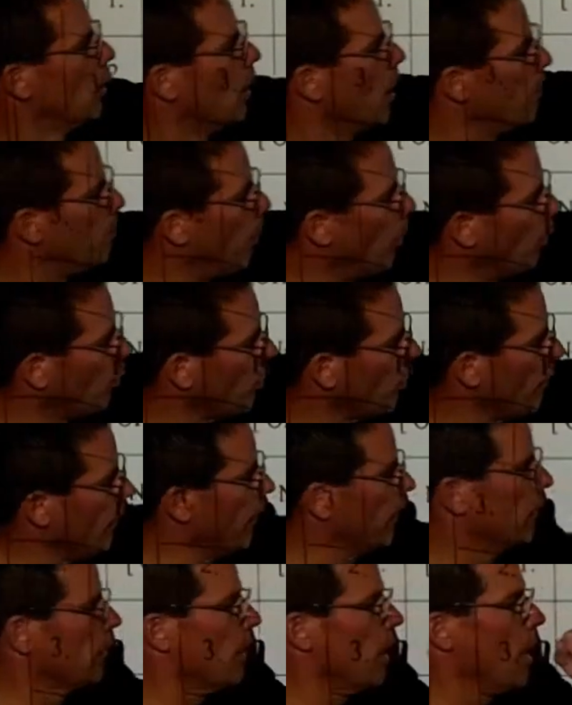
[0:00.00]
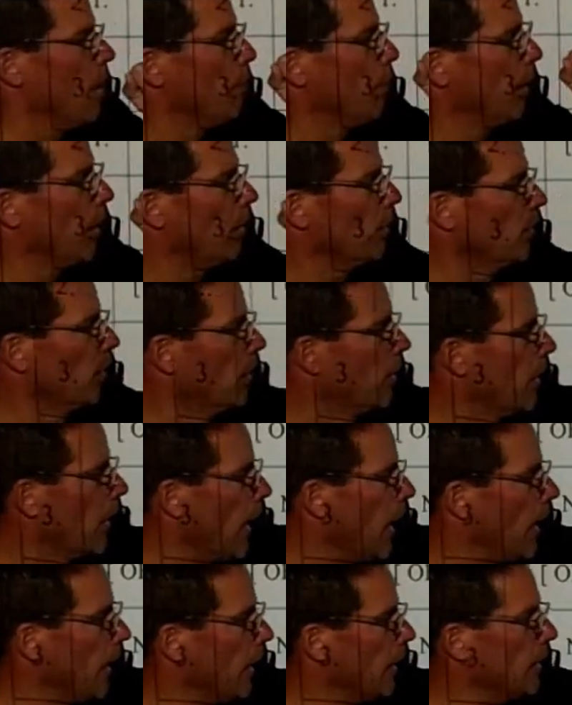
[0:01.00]
a polar covalent compound,
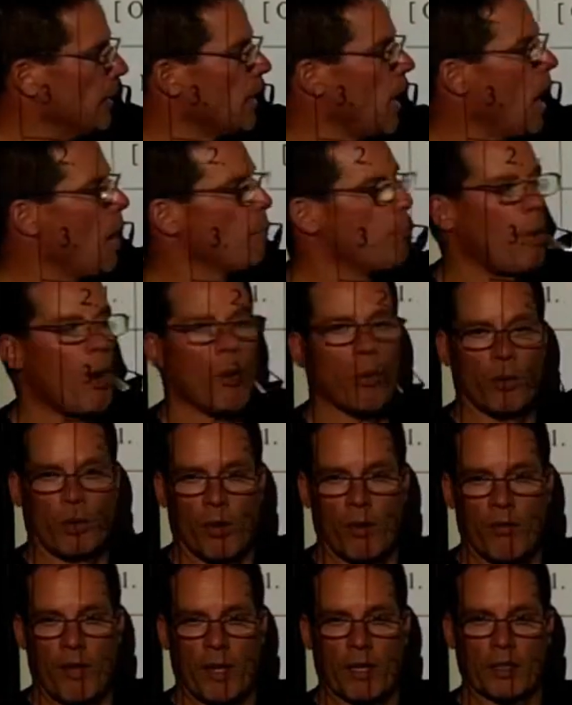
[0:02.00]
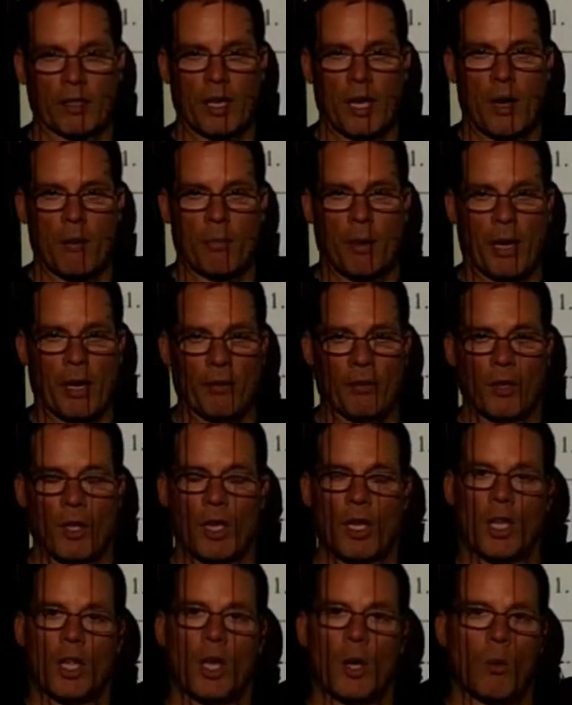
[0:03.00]
and a non-polar covalent compound.
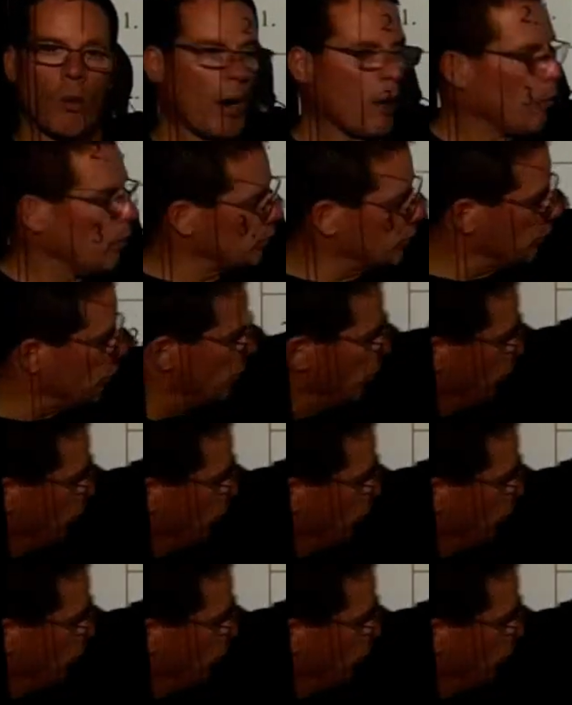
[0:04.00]
What I want you to